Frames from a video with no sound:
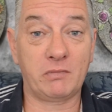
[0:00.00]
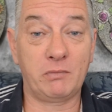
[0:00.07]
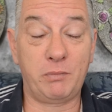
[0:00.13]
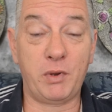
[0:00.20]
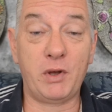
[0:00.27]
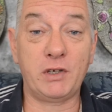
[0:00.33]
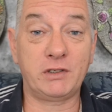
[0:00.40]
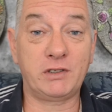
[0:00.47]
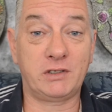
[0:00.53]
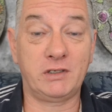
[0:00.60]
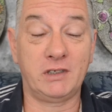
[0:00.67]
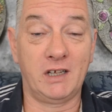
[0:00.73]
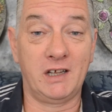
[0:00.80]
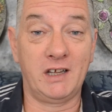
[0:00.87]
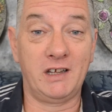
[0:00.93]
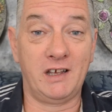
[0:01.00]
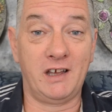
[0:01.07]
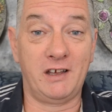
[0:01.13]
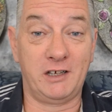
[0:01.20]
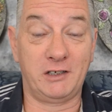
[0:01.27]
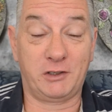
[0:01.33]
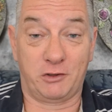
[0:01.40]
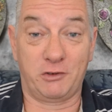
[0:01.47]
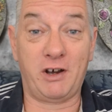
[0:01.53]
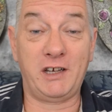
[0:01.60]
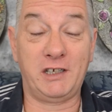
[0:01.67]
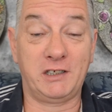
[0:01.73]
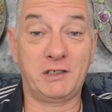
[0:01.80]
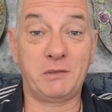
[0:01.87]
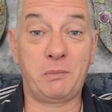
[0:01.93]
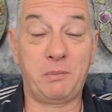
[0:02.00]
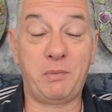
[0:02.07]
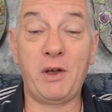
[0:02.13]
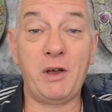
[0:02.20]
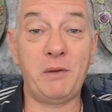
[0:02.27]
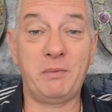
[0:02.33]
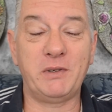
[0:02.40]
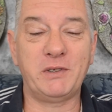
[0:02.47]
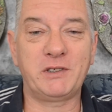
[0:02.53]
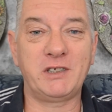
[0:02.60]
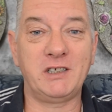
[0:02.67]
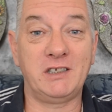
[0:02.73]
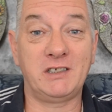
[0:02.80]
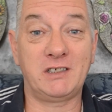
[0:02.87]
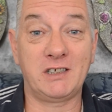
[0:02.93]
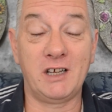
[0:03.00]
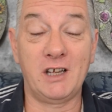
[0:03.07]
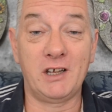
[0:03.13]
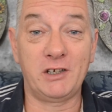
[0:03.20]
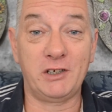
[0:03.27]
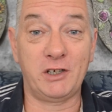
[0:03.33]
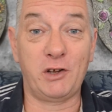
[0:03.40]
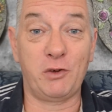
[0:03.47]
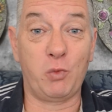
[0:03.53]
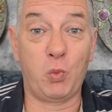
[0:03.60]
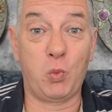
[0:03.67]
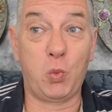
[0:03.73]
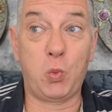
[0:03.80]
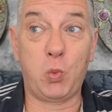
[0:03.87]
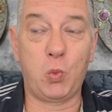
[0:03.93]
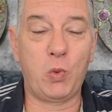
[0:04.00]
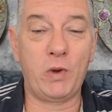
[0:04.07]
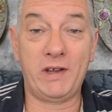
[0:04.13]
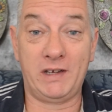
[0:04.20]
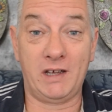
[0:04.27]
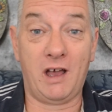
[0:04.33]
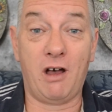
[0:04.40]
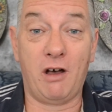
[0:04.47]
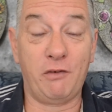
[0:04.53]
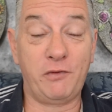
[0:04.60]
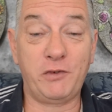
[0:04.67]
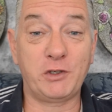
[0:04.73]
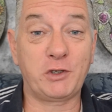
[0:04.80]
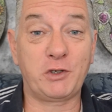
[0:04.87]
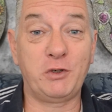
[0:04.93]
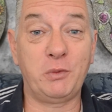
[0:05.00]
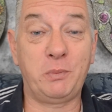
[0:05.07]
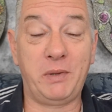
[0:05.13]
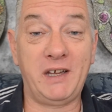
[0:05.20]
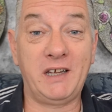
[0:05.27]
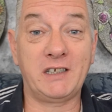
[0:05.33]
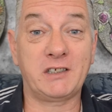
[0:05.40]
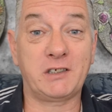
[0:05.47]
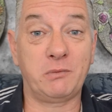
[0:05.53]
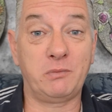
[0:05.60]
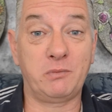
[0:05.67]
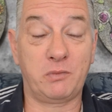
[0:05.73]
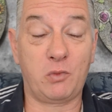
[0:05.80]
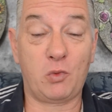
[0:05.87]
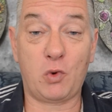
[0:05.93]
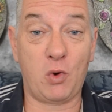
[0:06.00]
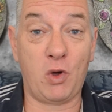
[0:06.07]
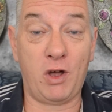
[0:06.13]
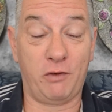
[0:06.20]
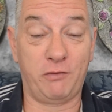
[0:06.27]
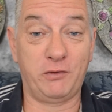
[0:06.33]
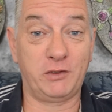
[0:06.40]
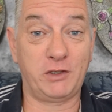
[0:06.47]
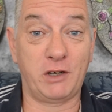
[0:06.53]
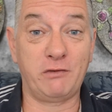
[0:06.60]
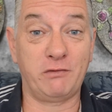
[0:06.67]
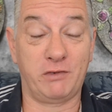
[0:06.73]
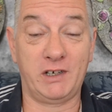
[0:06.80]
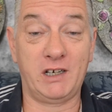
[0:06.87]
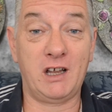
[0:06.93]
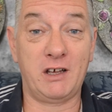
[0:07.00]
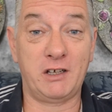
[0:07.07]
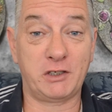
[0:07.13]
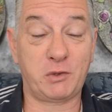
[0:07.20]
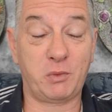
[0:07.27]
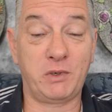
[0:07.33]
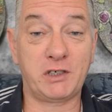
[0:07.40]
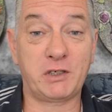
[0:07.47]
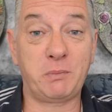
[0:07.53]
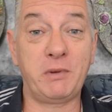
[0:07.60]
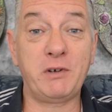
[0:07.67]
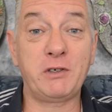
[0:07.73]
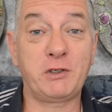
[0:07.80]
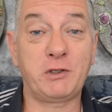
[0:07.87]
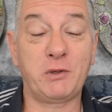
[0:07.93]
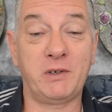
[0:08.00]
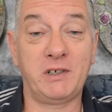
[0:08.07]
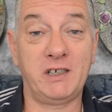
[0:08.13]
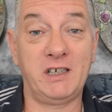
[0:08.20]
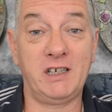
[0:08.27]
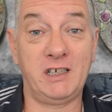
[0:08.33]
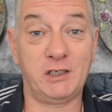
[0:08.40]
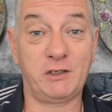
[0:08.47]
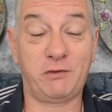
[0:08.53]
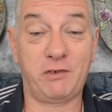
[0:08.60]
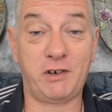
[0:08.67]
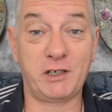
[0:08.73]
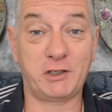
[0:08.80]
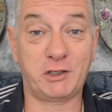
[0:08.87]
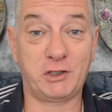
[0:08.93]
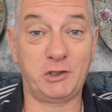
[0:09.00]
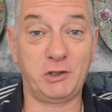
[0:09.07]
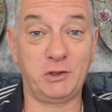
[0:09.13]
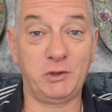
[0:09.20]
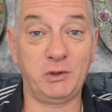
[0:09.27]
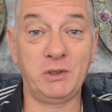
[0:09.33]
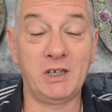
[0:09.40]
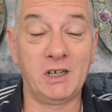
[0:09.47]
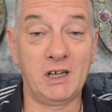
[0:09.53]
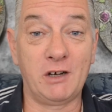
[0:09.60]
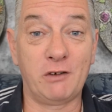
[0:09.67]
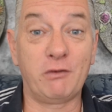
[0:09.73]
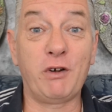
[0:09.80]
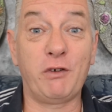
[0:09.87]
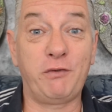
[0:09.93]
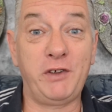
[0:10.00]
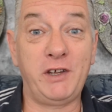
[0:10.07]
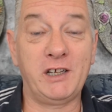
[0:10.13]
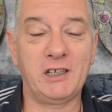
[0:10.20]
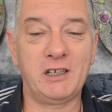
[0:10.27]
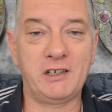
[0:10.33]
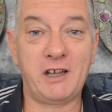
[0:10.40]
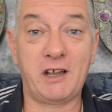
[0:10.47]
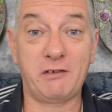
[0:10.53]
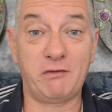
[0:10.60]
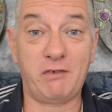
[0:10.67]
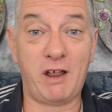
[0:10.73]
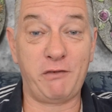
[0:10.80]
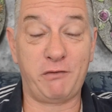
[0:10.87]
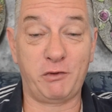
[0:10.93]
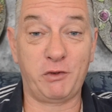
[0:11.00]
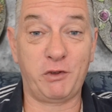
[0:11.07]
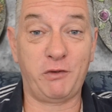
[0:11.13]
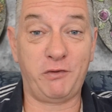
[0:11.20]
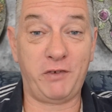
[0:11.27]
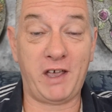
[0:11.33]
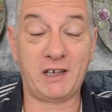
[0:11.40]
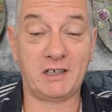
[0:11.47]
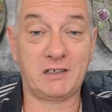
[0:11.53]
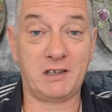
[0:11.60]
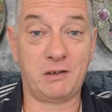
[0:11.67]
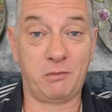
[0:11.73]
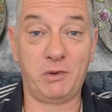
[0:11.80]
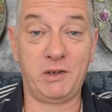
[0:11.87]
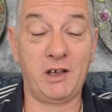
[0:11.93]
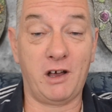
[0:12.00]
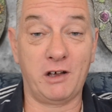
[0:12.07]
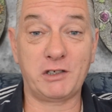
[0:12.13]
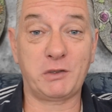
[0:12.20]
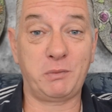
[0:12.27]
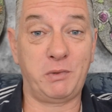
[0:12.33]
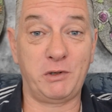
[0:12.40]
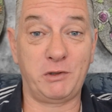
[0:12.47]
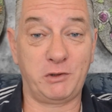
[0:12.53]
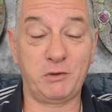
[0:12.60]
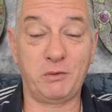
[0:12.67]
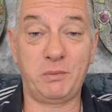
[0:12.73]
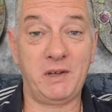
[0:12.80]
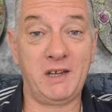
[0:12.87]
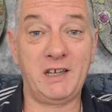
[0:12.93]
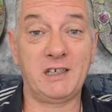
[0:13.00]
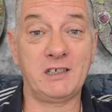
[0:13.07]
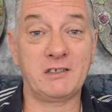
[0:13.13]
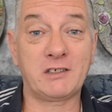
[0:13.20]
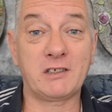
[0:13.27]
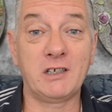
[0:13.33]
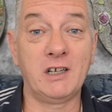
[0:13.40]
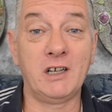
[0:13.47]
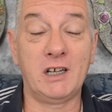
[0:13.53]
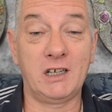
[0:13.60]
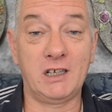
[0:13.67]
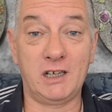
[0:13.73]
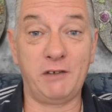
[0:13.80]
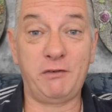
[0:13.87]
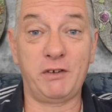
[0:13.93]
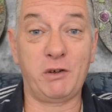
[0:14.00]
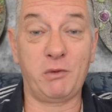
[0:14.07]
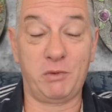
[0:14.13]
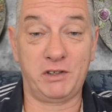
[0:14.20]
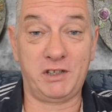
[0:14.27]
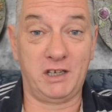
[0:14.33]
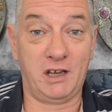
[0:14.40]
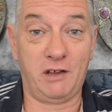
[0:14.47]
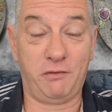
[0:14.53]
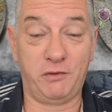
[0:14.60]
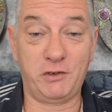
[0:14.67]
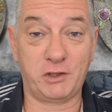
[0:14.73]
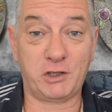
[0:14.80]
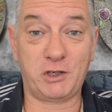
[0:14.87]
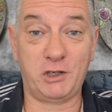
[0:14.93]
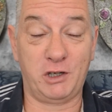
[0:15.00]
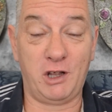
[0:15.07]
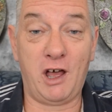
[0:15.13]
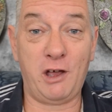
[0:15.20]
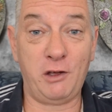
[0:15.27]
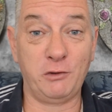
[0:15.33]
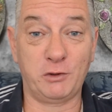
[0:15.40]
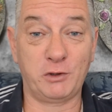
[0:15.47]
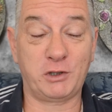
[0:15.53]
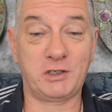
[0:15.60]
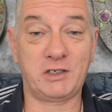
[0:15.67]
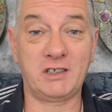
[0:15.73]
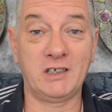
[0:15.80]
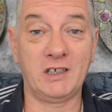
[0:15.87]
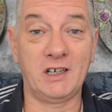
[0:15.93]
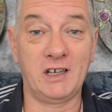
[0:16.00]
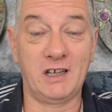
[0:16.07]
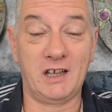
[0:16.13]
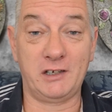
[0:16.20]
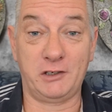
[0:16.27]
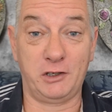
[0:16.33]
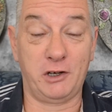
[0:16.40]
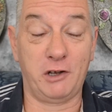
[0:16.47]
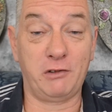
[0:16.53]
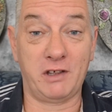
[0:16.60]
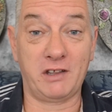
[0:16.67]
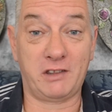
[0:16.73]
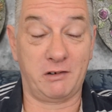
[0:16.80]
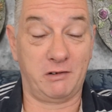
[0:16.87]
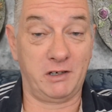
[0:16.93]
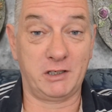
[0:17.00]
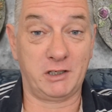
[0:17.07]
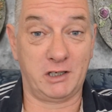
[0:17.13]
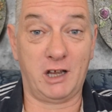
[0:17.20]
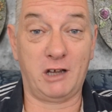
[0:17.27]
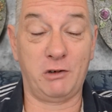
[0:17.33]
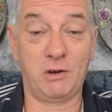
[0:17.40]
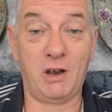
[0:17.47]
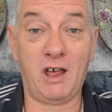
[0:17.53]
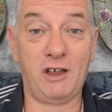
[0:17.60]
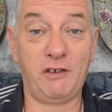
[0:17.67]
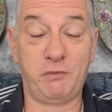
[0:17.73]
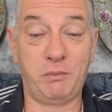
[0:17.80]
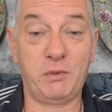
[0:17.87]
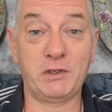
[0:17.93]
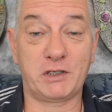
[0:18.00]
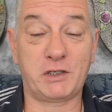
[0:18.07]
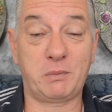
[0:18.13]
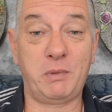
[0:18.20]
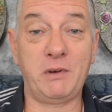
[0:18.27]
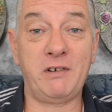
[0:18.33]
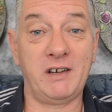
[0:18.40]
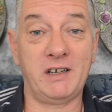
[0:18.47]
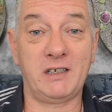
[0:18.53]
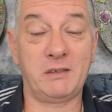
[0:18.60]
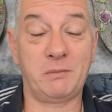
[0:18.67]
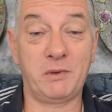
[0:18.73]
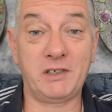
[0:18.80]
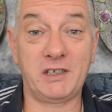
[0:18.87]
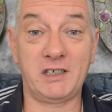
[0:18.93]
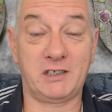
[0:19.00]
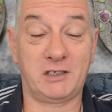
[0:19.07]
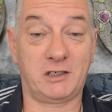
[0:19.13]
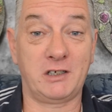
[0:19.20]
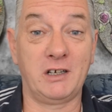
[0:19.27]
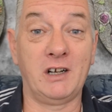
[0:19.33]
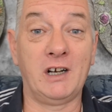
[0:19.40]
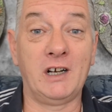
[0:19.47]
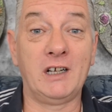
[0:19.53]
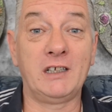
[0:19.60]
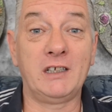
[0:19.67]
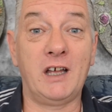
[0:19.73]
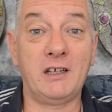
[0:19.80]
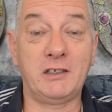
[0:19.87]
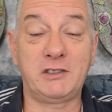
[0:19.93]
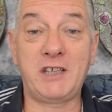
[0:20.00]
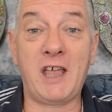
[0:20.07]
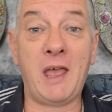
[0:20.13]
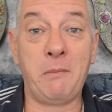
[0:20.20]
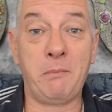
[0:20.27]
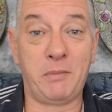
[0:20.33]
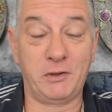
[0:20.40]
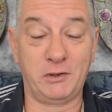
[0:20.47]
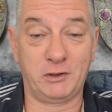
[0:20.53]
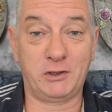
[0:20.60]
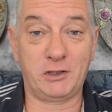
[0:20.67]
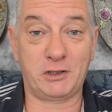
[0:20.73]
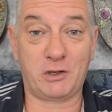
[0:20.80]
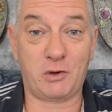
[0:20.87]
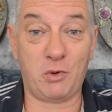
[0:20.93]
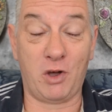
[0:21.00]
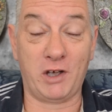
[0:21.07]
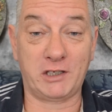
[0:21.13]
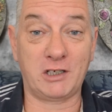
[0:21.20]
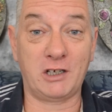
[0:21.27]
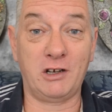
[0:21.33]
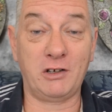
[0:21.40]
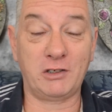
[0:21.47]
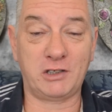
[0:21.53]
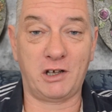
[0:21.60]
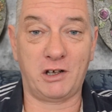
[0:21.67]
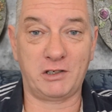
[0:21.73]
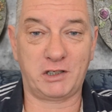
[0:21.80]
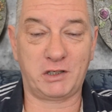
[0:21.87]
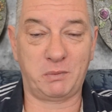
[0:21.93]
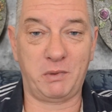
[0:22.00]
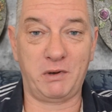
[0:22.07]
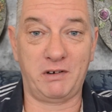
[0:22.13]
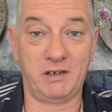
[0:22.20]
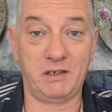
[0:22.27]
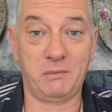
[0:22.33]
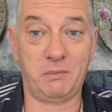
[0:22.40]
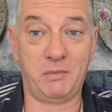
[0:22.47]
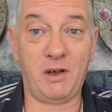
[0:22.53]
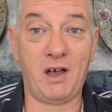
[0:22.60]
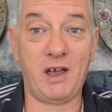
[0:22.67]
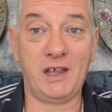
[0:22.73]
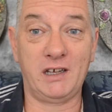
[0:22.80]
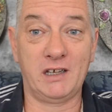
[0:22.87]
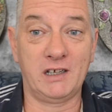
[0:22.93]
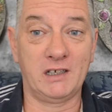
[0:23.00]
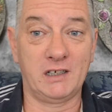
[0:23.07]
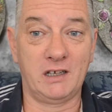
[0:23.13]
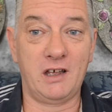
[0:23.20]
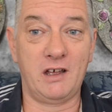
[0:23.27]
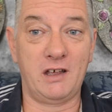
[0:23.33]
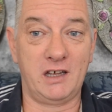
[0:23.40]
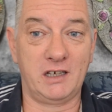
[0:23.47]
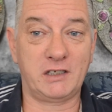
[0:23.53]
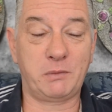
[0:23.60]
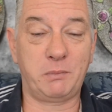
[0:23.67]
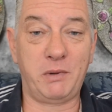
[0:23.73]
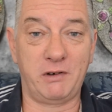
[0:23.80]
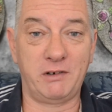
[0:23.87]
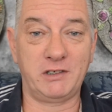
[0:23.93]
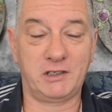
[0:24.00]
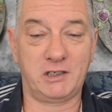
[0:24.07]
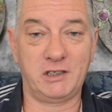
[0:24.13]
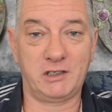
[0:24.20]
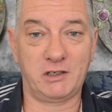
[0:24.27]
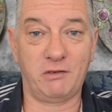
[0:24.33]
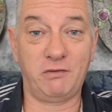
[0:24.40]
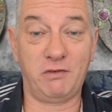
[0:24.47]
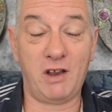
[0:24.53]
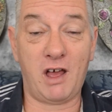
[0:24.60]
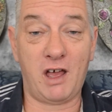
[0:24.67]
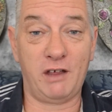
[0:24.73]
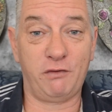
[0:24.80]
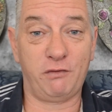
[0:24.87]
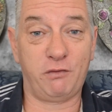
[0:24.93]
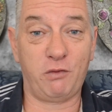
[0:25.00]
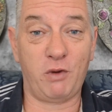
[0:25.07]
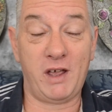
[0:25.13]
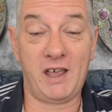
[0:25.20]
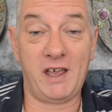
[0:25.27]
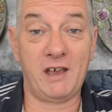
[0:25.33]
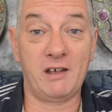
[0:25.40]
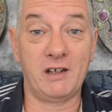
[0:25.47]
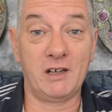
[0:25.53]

but uh, its great purpose is you know we are physical beings and quite often don't realize we're spiritual, and it is for us to reveal and unravel the fact that we are spiritual beings living within a physical host, and you know that there is no life but spirit, but it's uh, dampened quite a lot our spirit by. Uh, experiences of life where